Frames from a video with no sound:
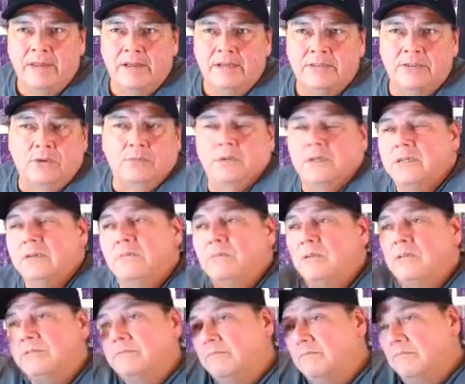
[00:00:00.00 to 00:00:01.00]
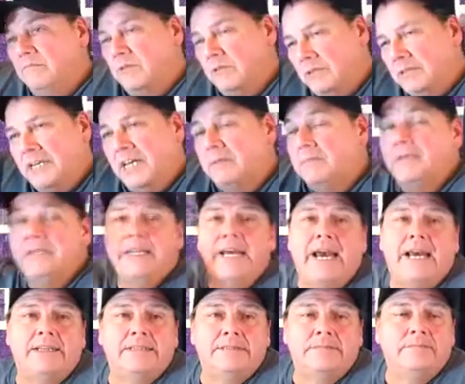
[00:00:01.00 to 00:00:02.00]
So we'll get them in
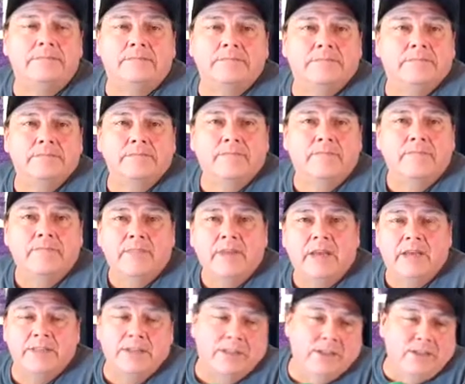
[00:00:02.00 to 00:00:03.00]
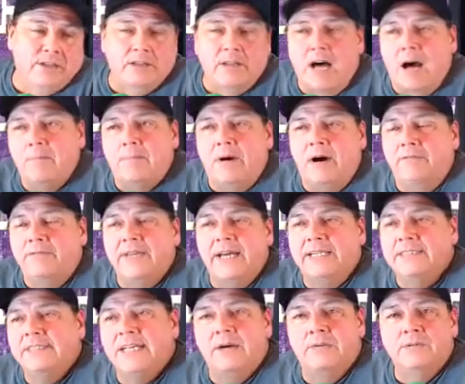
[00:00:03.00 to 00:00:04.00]
debt. And then they'll lop off
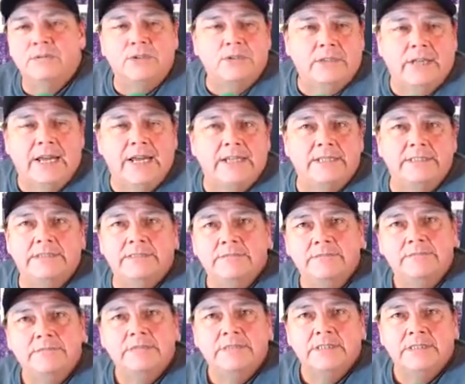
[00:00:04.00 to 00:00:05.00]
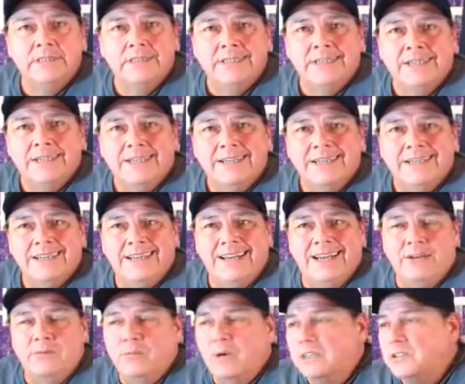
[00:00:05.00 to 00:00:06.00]
that debt with their land.
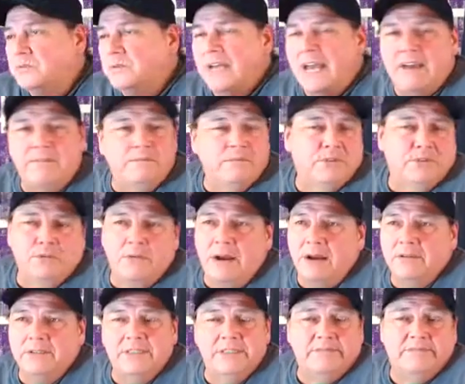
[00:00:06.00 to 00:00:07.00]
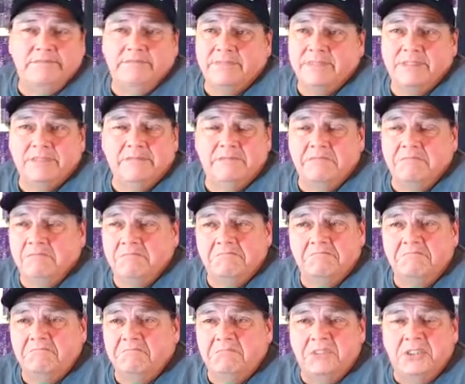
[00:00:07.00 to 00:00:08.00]
And once we have them surrounded,
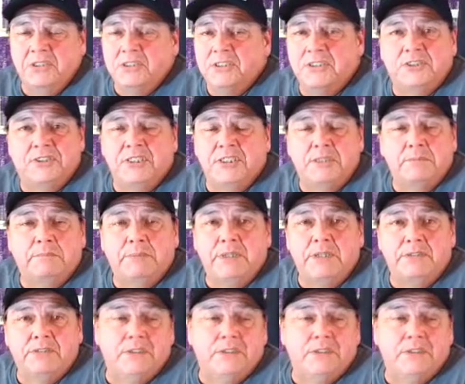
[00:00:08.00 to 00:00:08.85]
they'll just disappear.